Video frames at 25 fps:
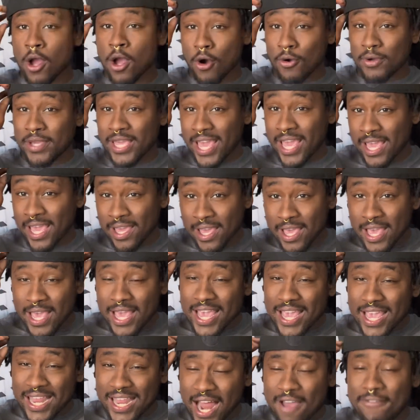Okay,
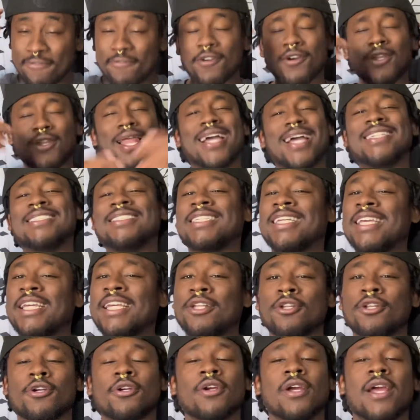and I feel like
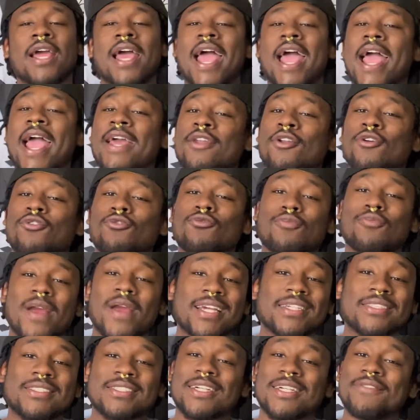Ziegler and the
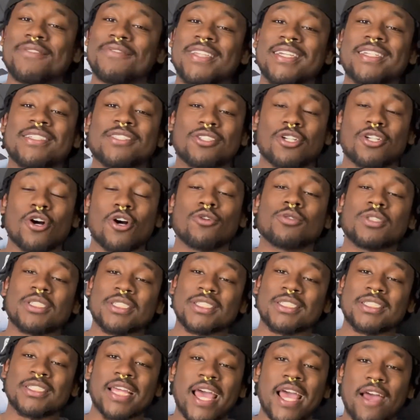rest of this
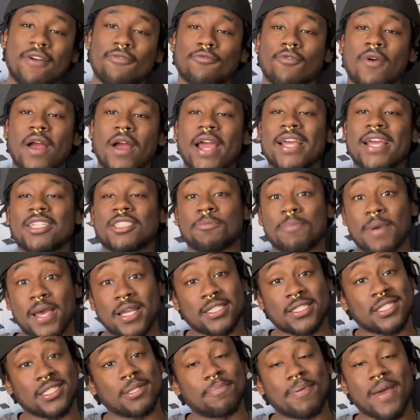coaching staff, right,
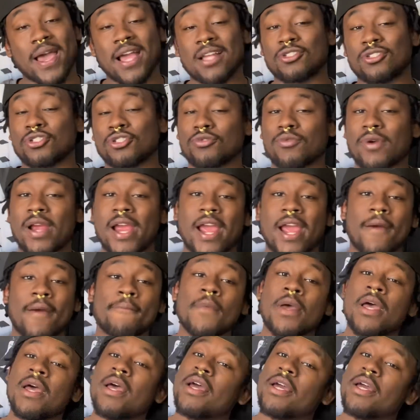especially Patrick Graham,
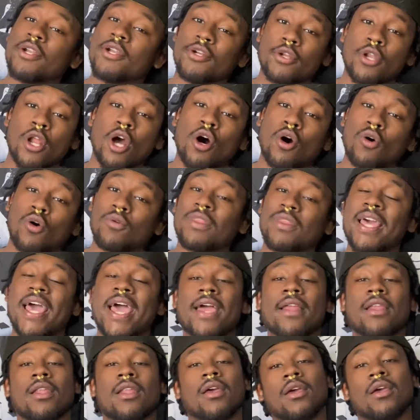know
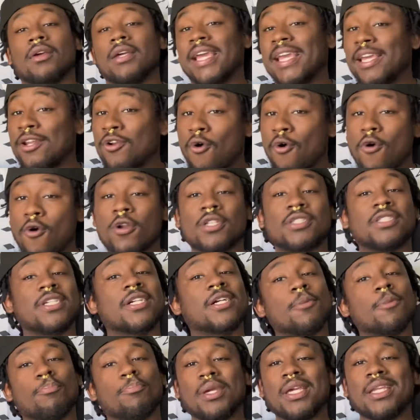that in order to
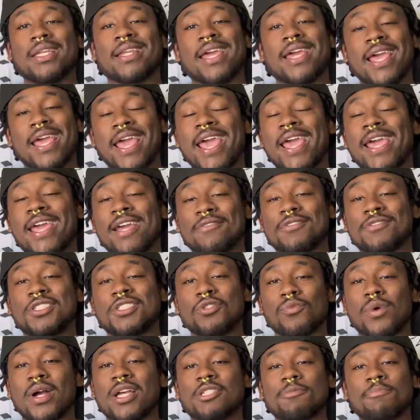compete in the
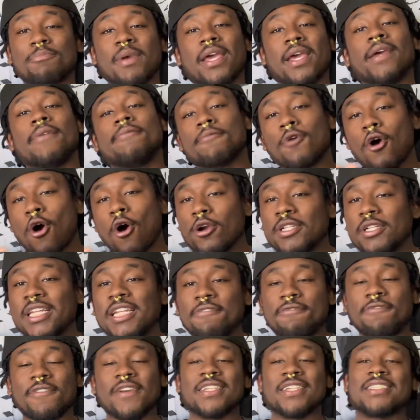AFC West, man, our
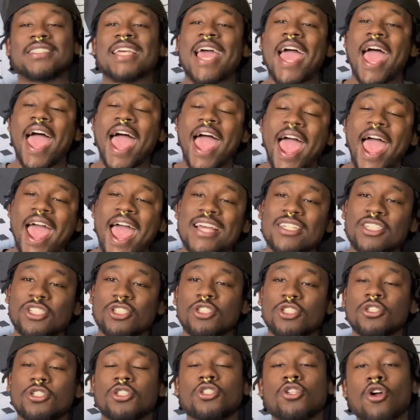defense has
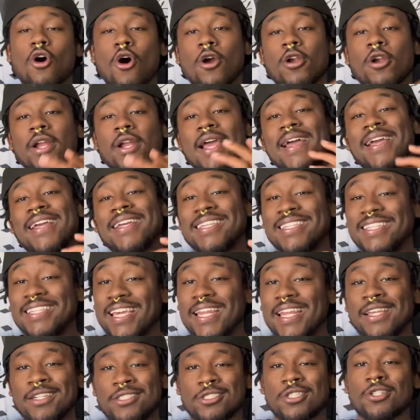to start
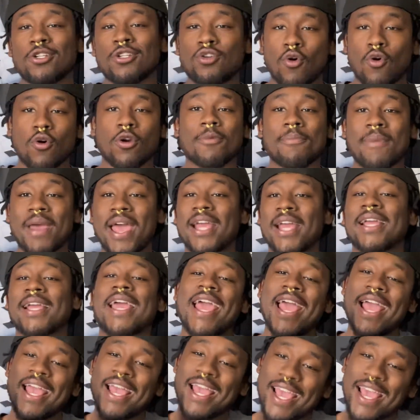getting to the quarterback
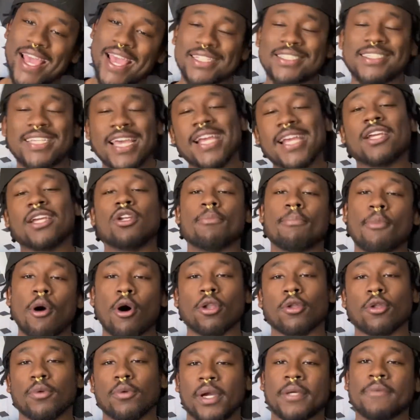and taking the
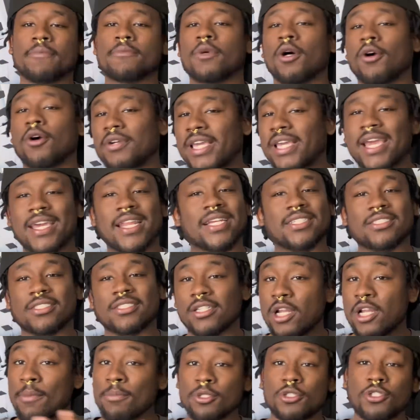ball away. Okay, that's
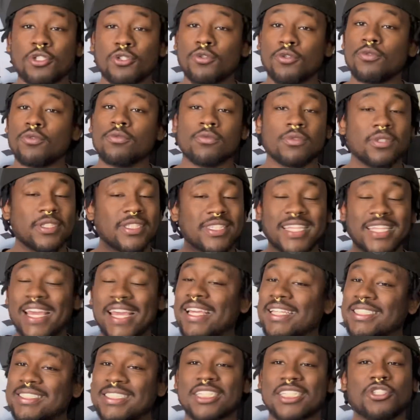the number two
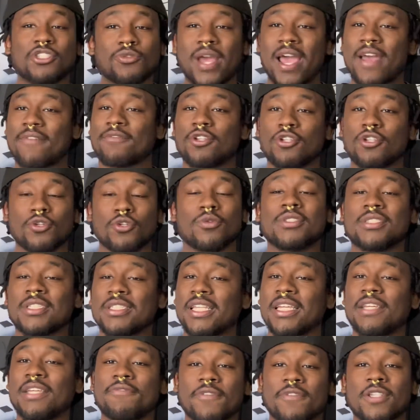things that you have to do as a
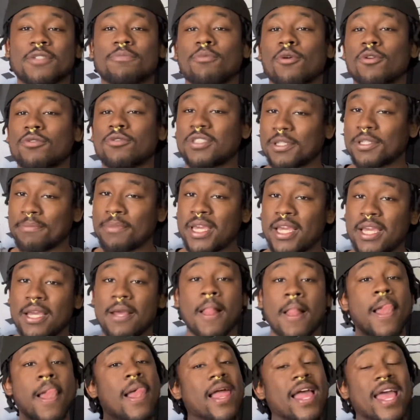defense, bro, to
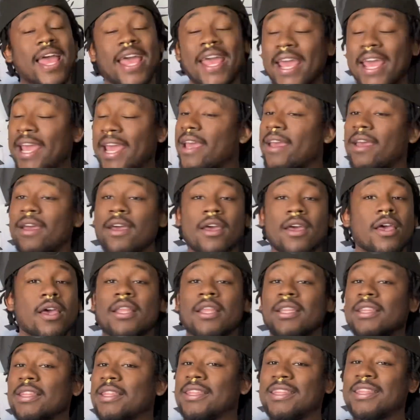me. And
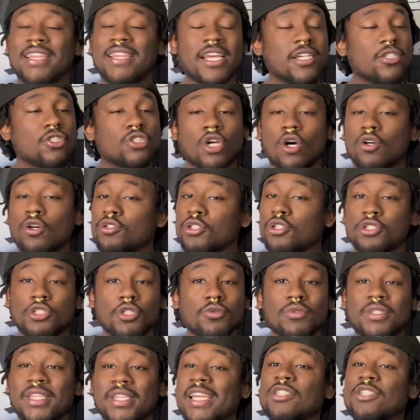those are
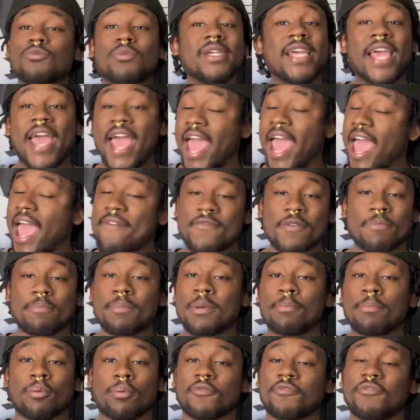two things we haven't
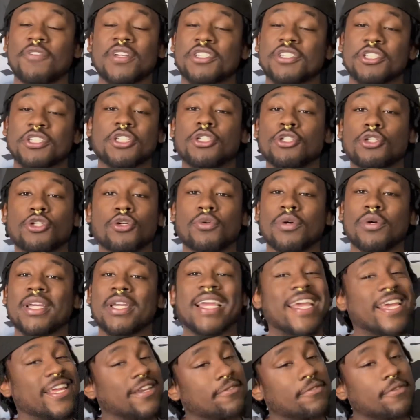been proficient in
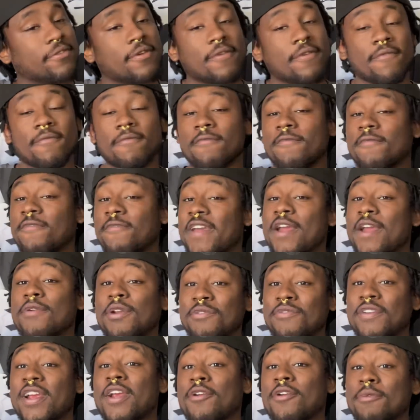doing in
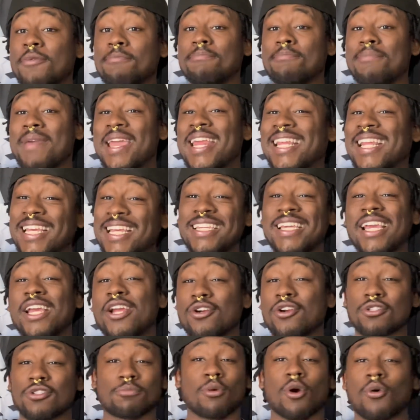very, very many
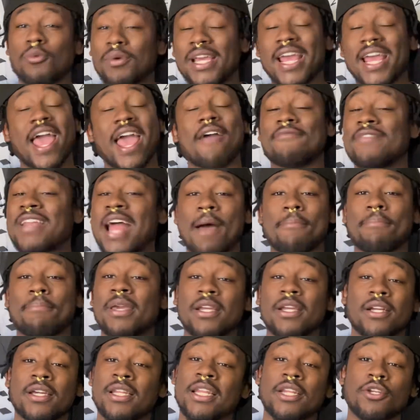years, bro. We have not
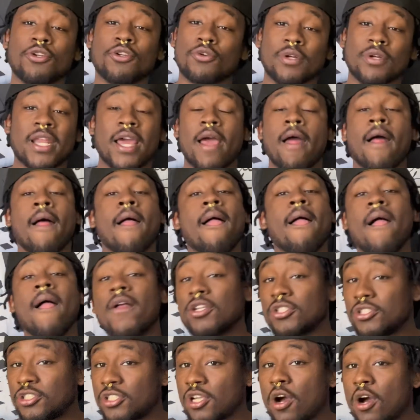been good at doing that.
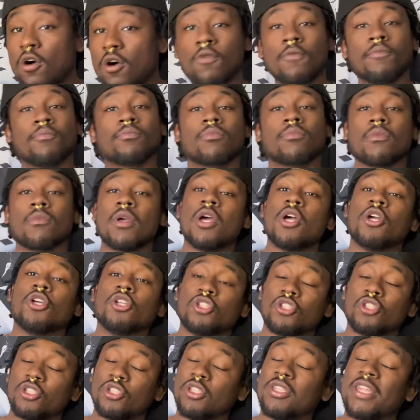So
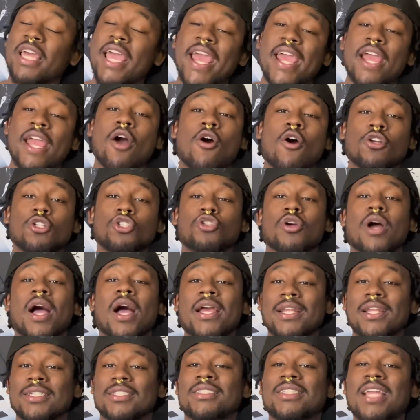they are
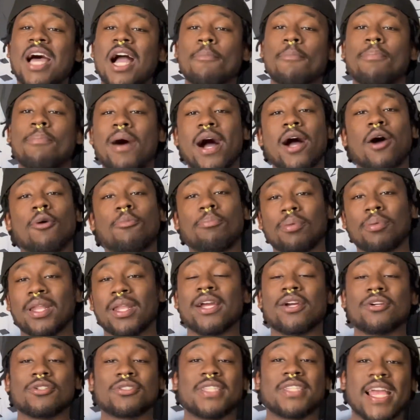trying to stockpile
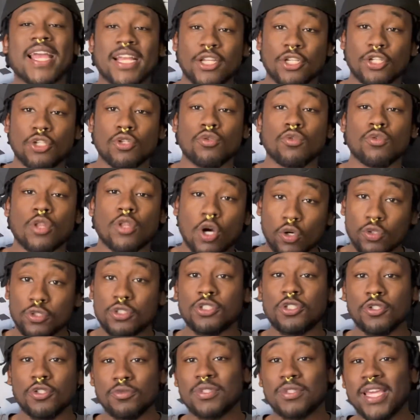players that can do
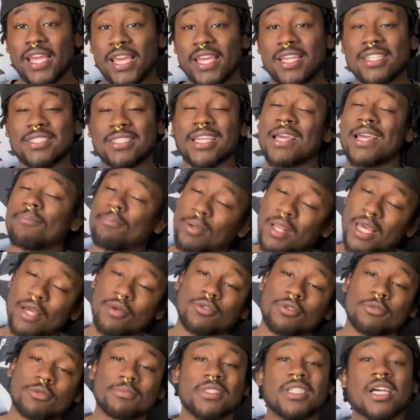those two things and play
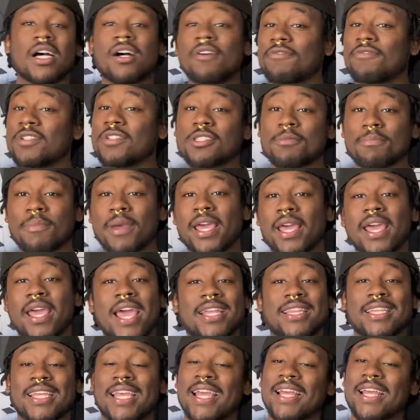with some toughness, man,
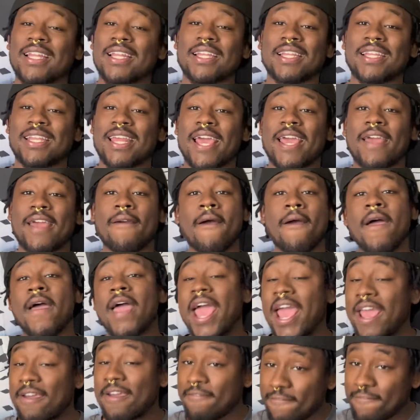at the end of the day,
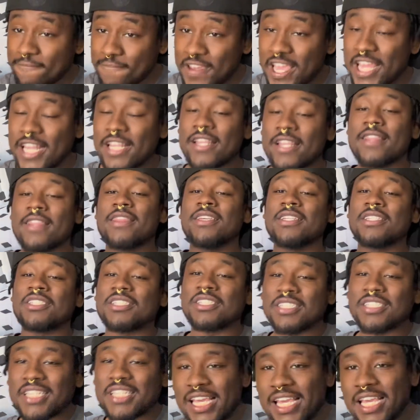and fit the
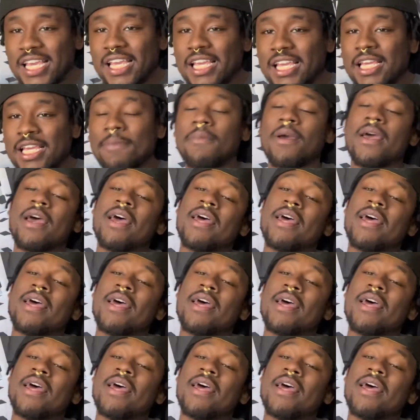scheme